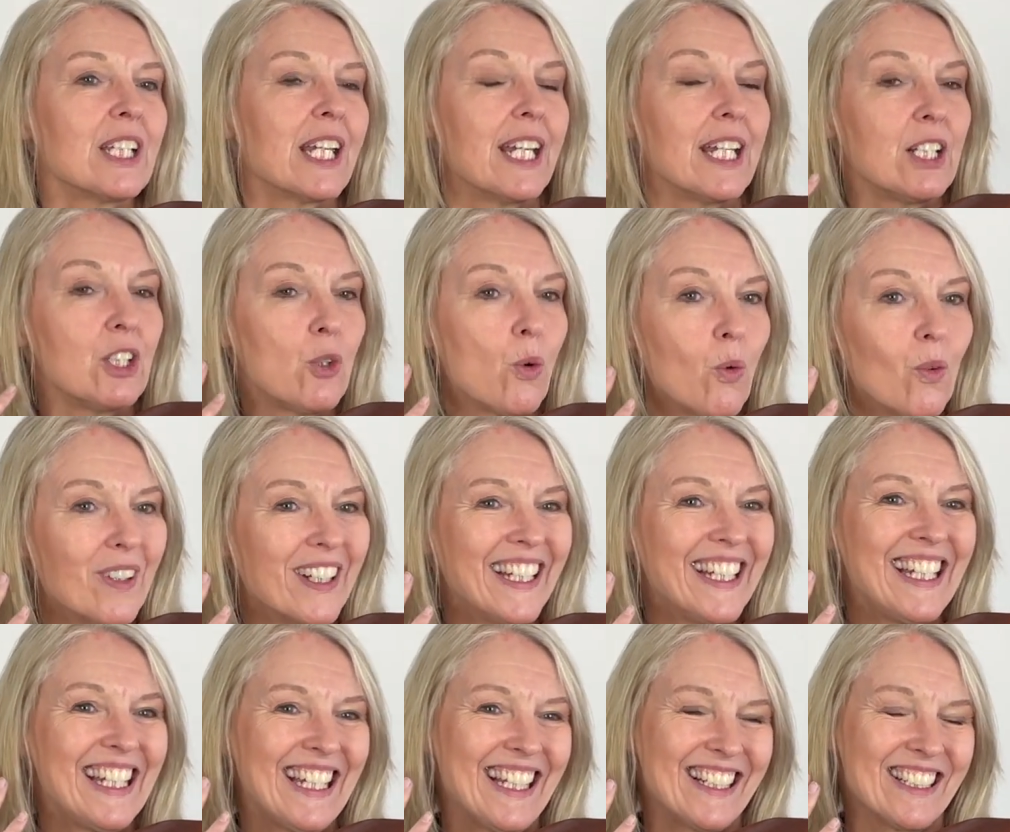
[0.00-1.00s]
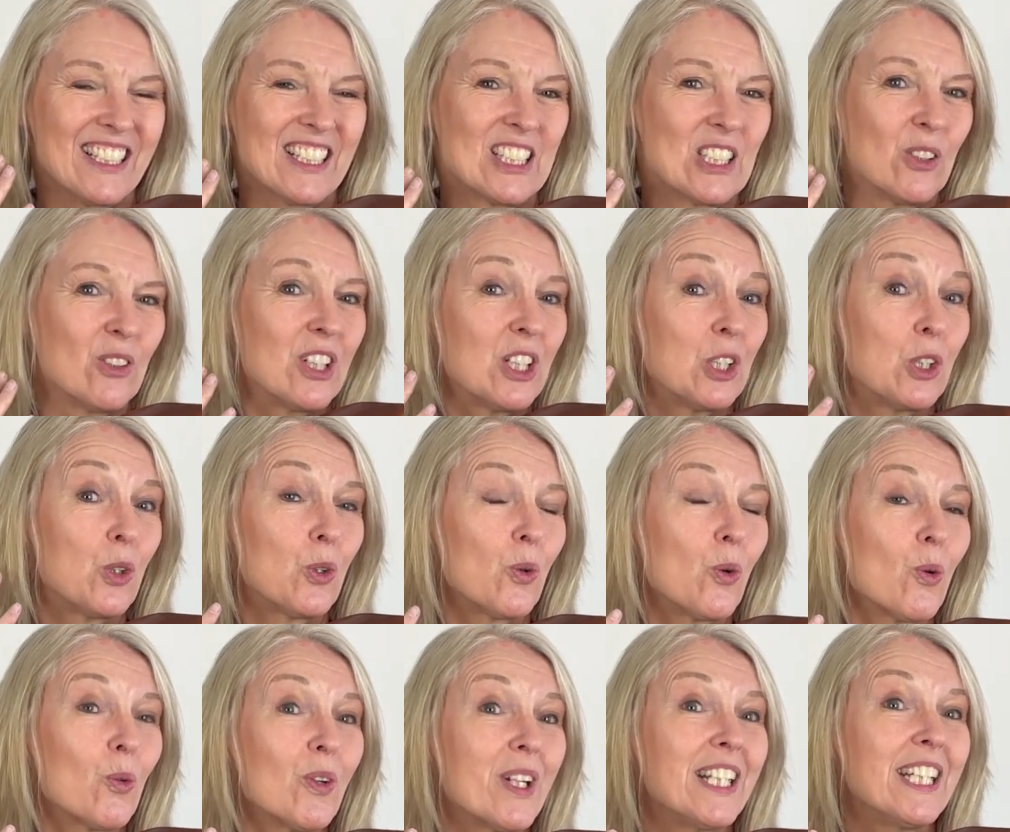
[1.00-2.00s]
in your ears so that you
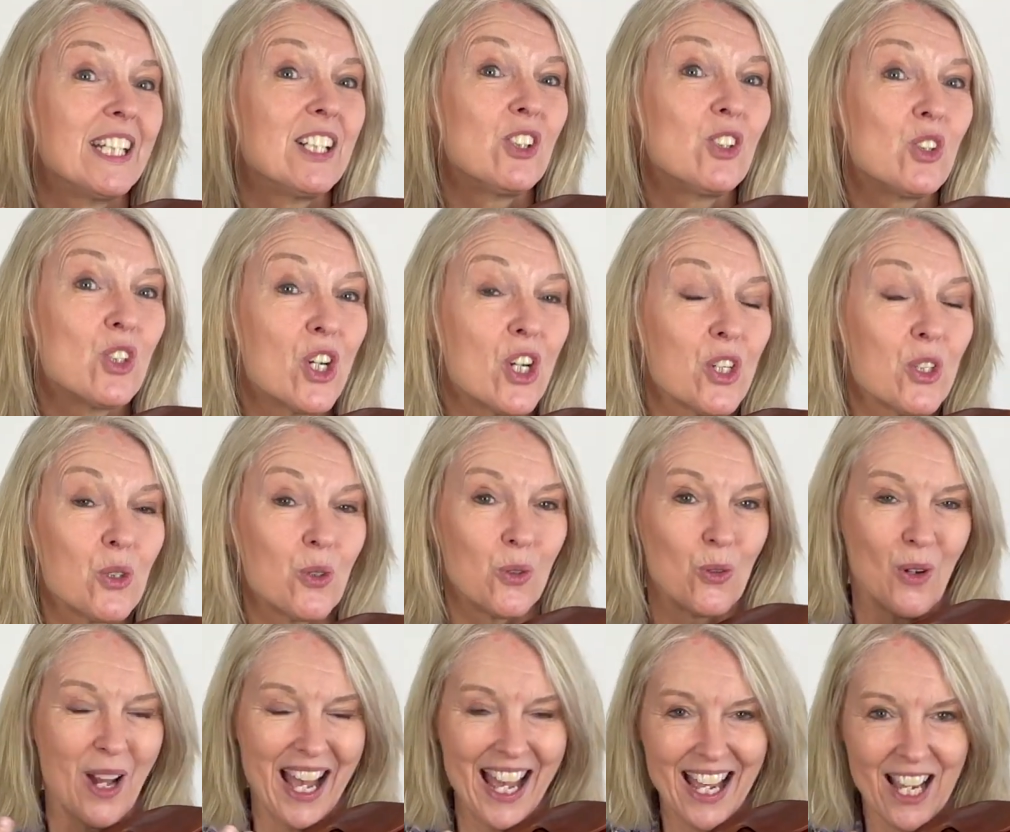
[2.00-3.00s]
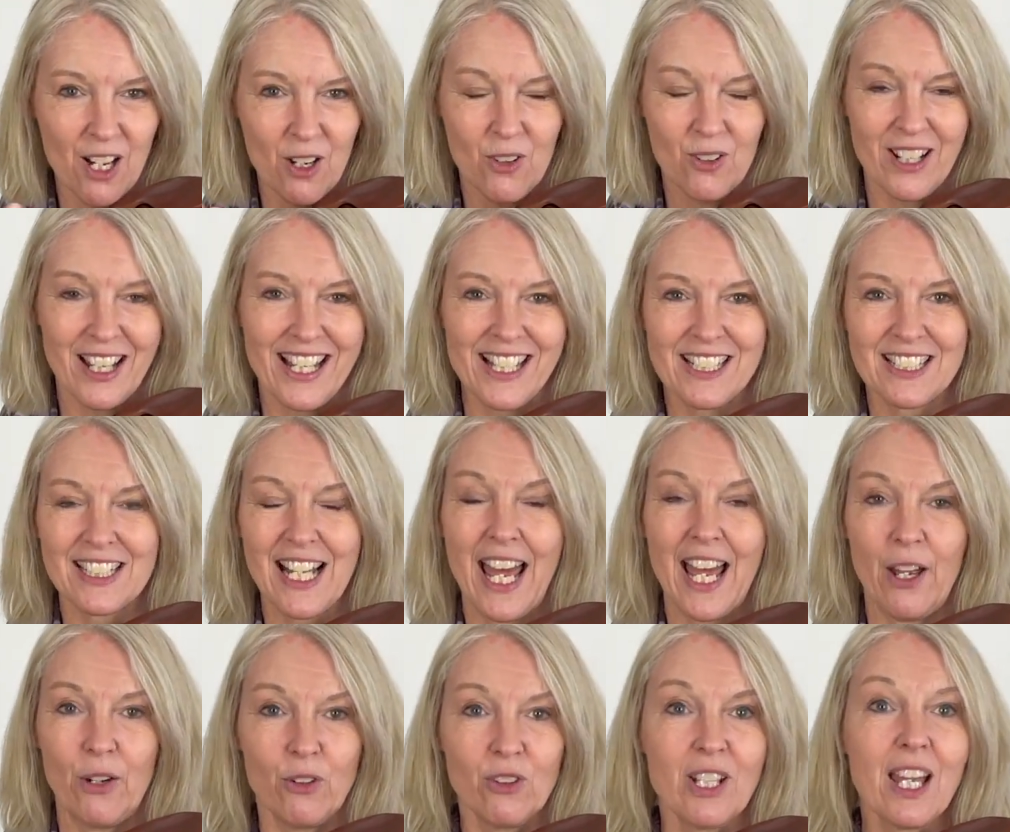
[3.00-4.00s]
already know how they
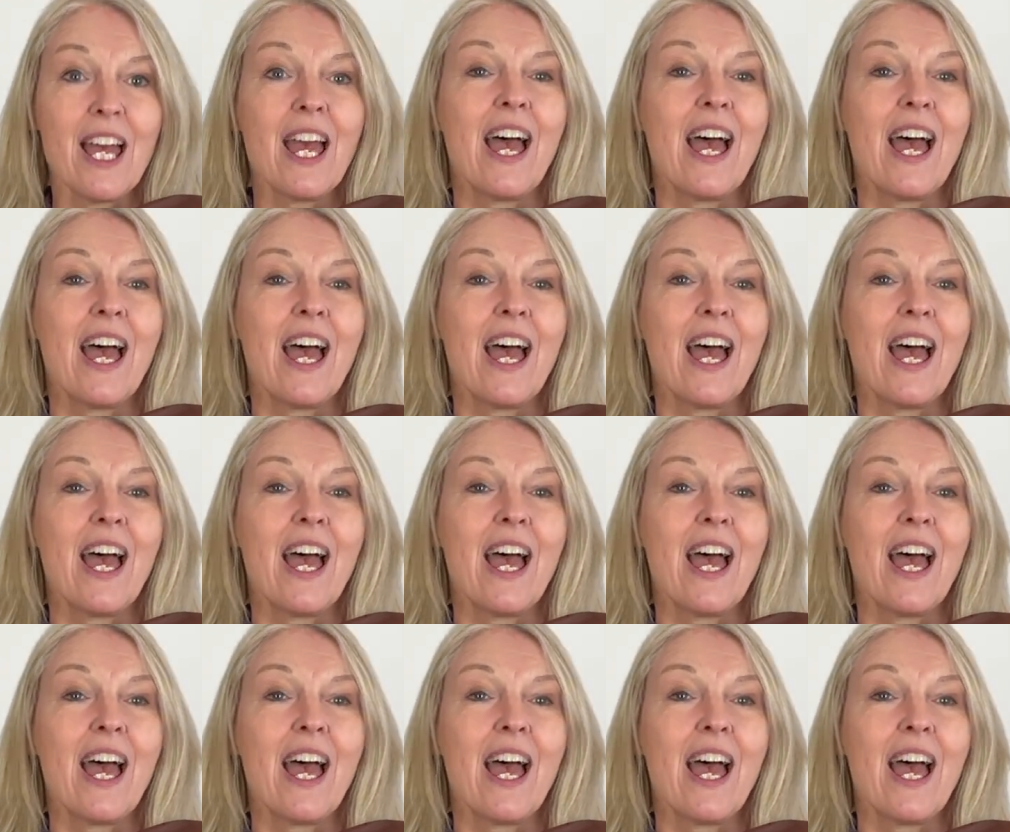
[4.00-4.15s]
sound